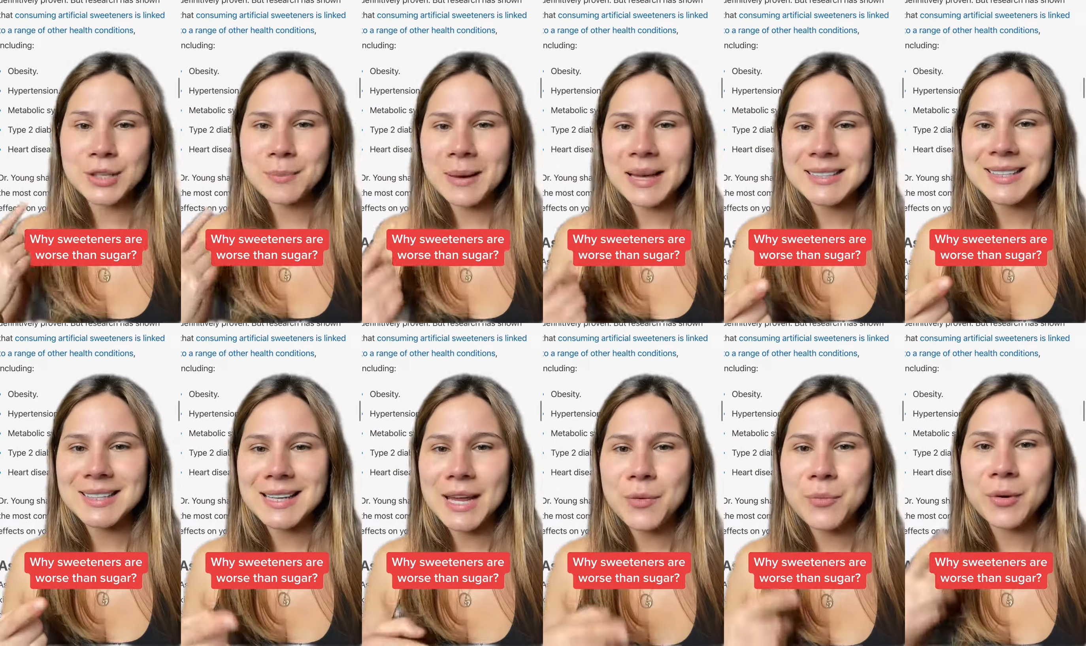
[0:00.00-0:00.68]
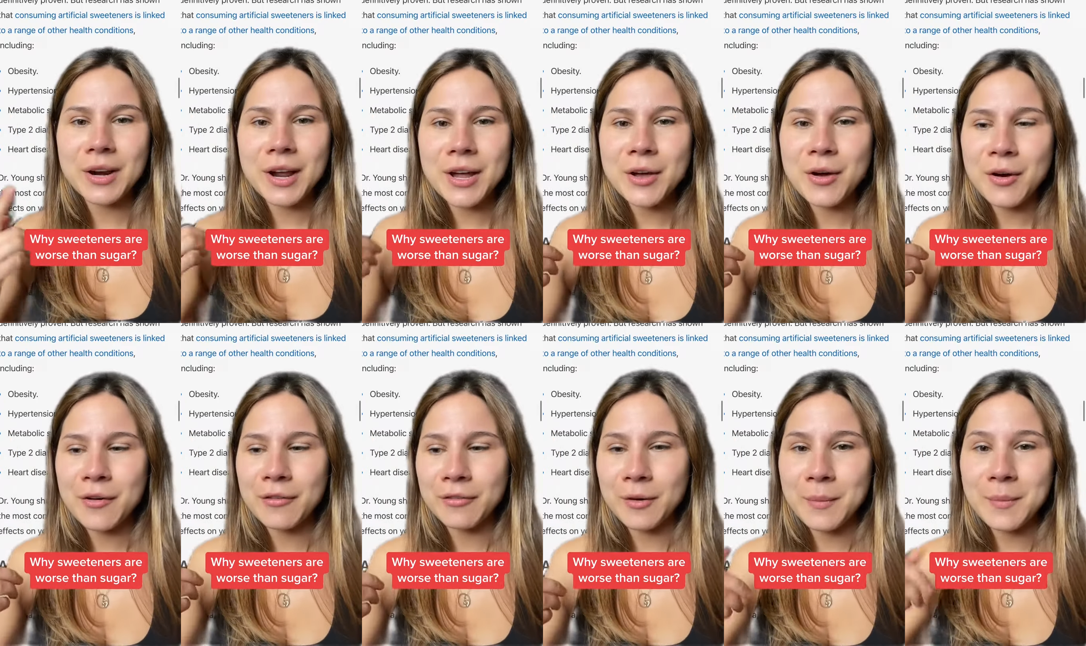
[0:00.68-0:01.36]
basically what I
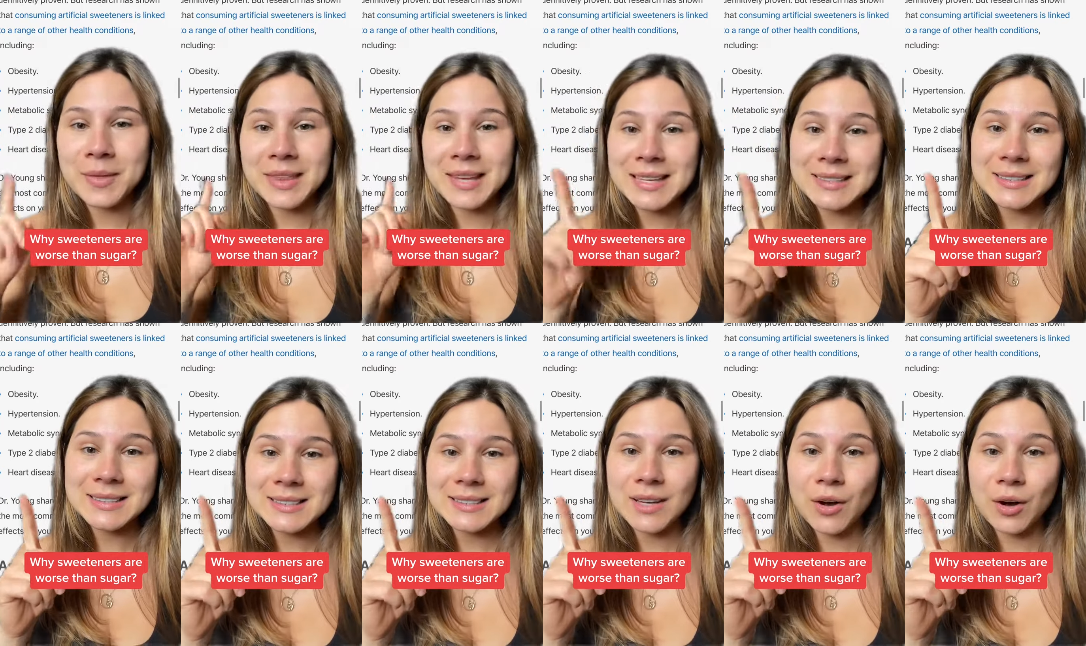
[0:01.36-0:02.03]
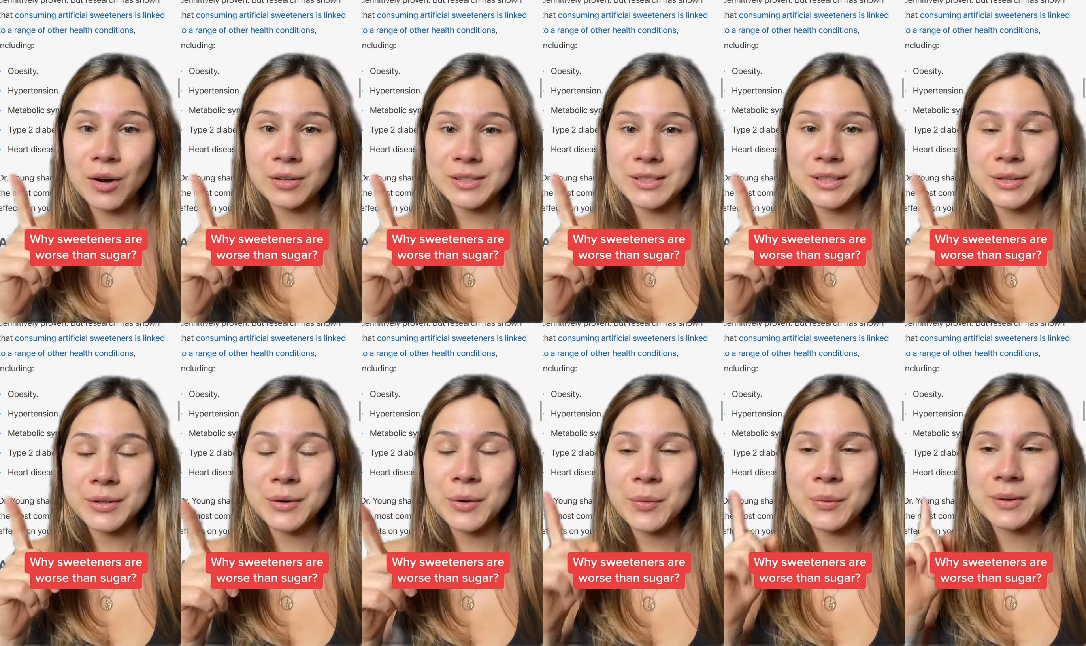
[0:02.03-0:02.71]
got from this
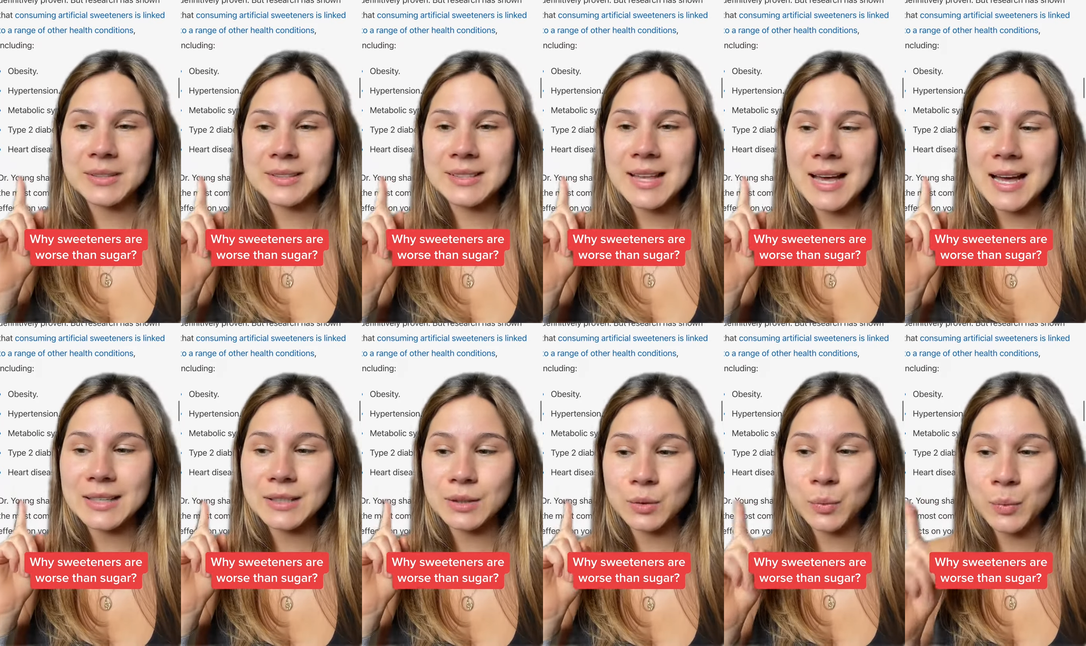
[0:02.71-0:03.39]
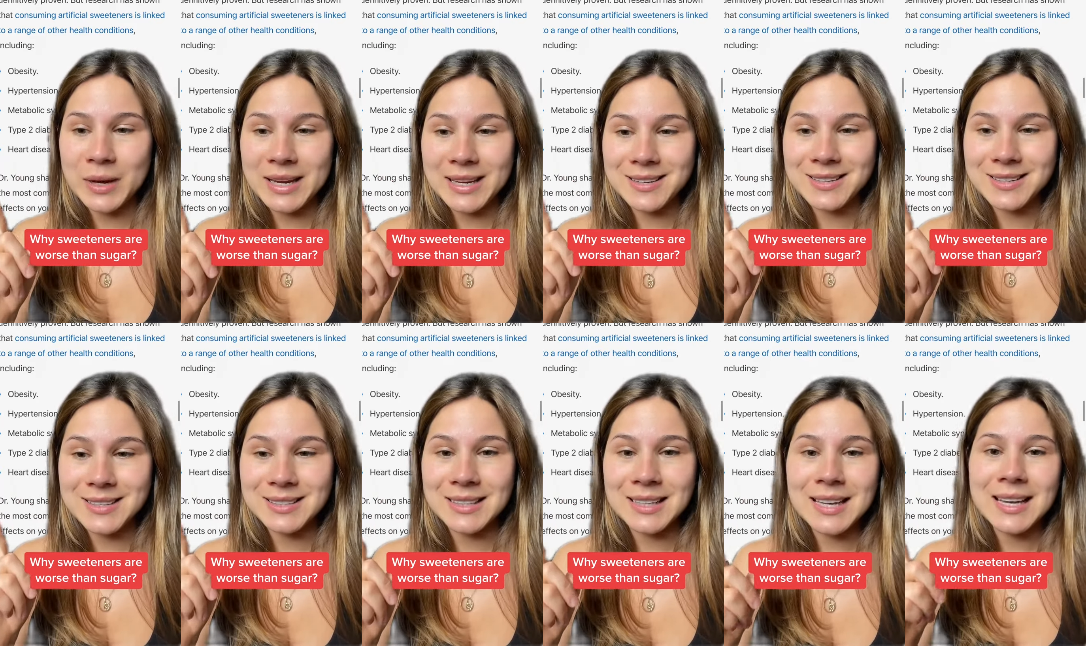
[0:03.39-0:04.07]
article was that
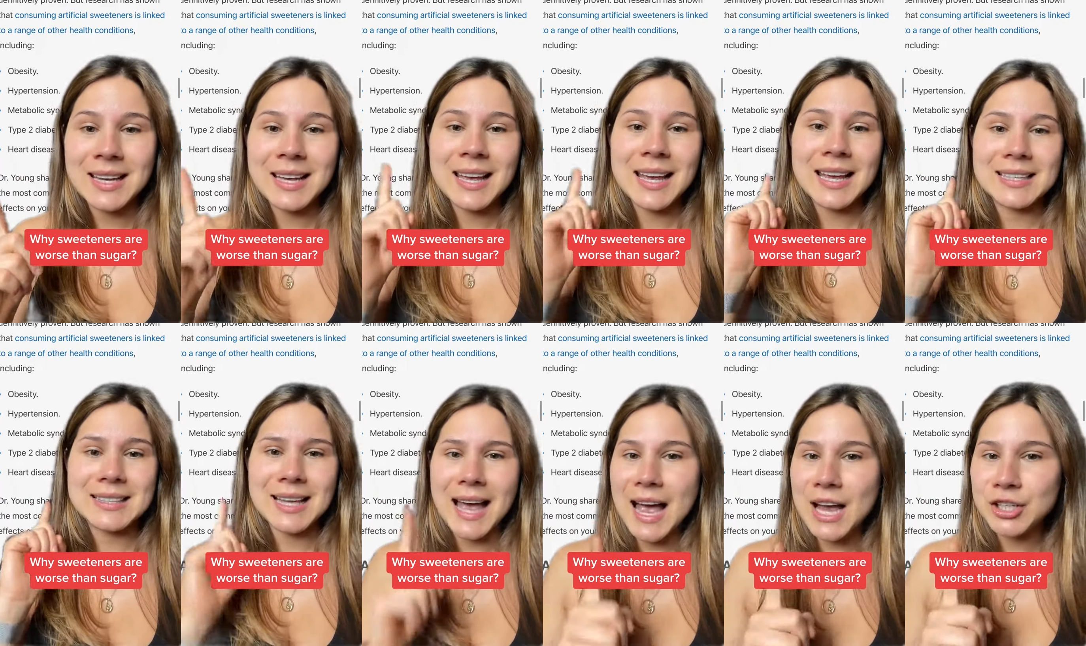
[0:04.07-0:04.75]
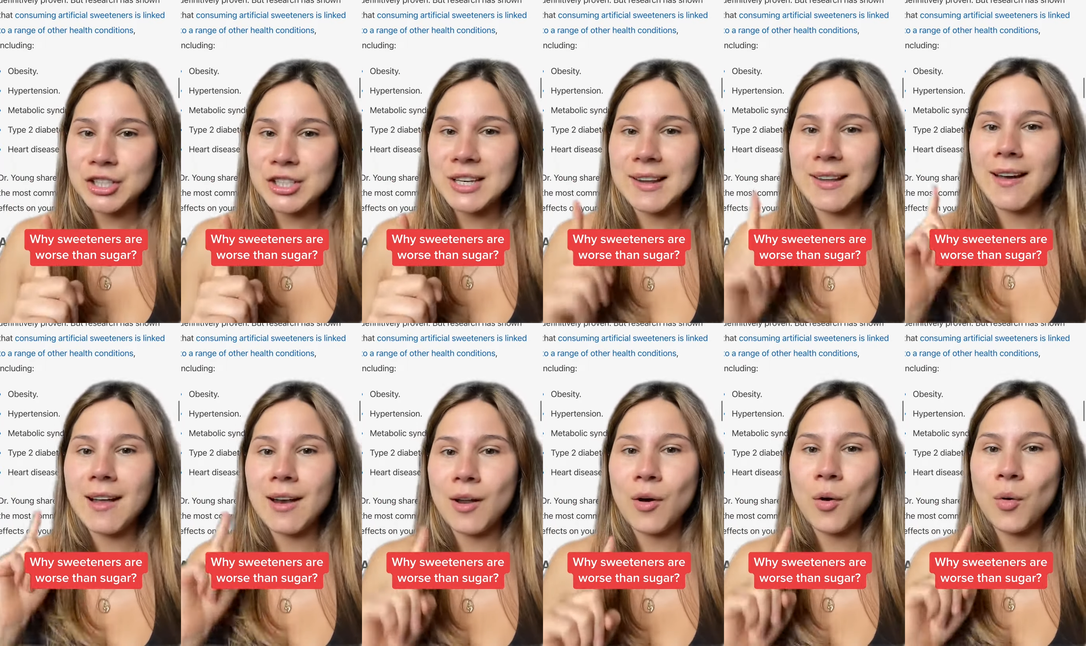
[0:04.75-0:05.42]
sweeteners is actually
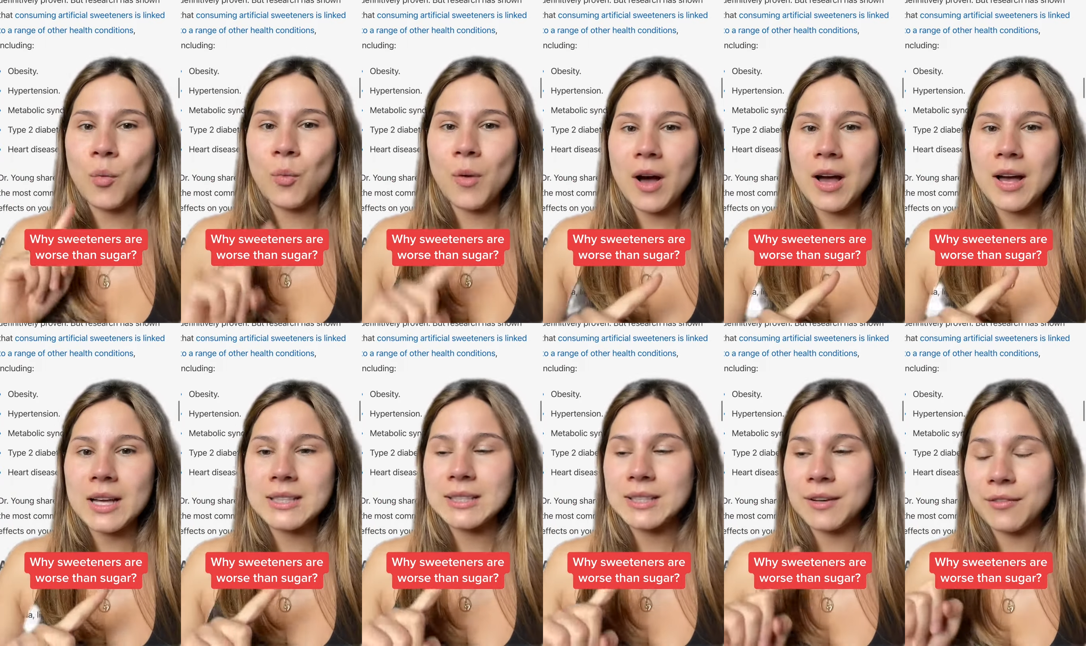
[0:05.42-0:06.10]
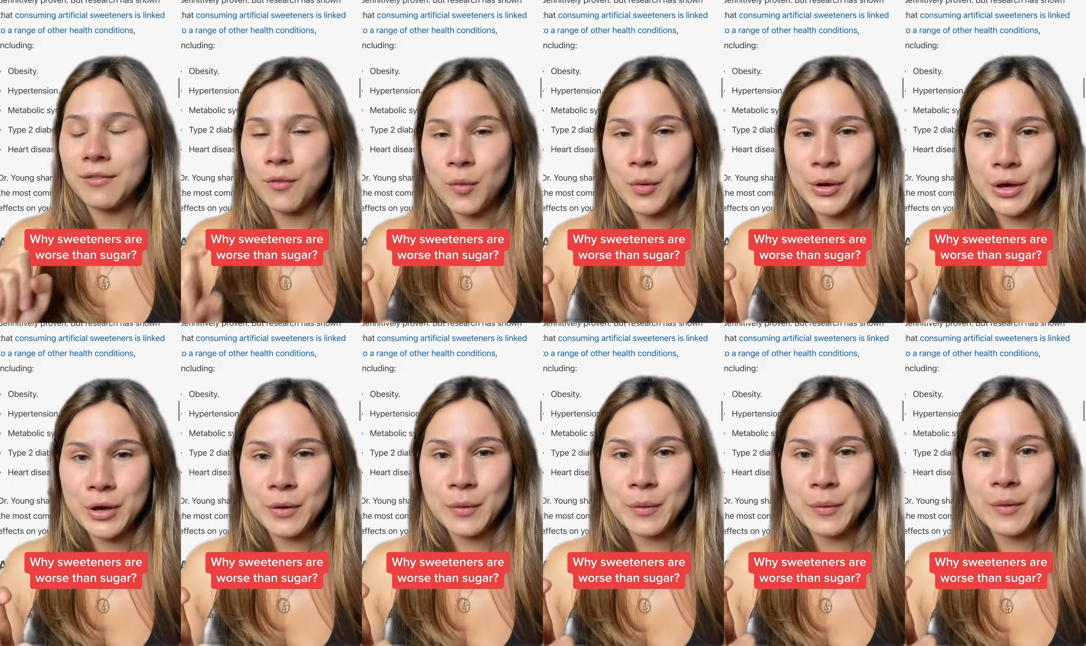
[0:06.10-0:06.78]
a lot worse for
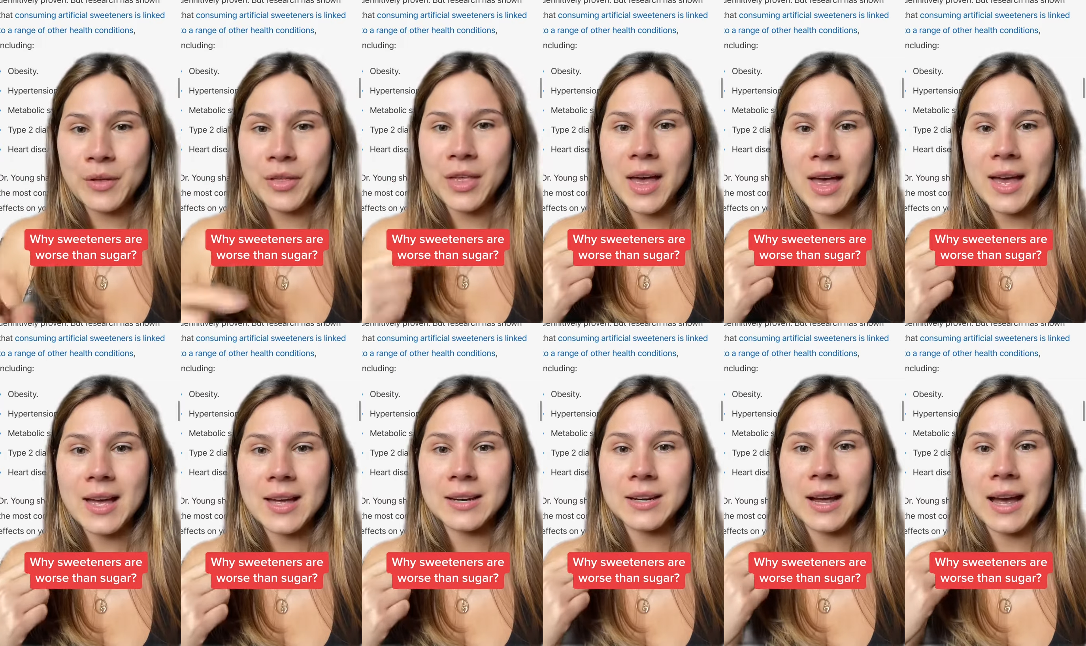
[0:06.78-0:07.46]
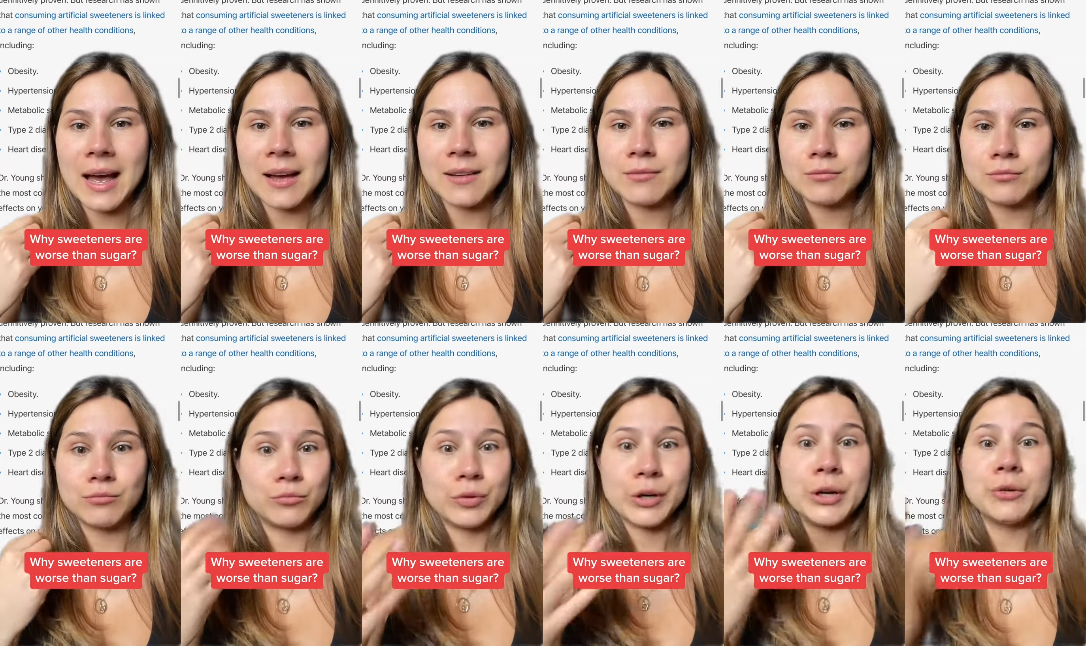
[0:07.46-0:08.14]
you than
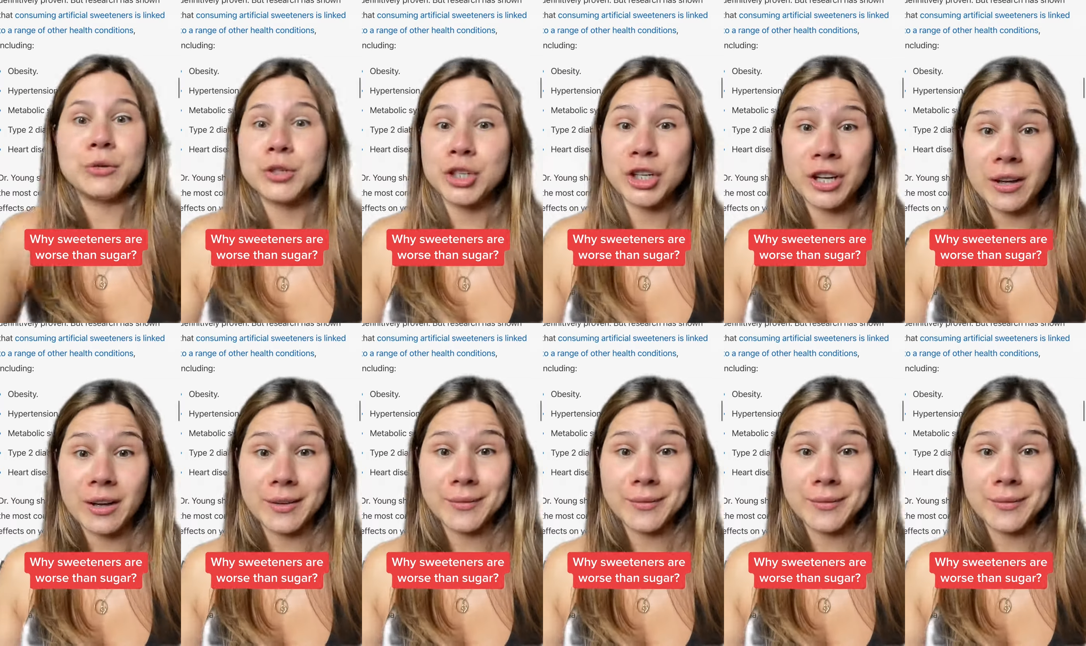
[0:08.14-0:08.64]
real sugar.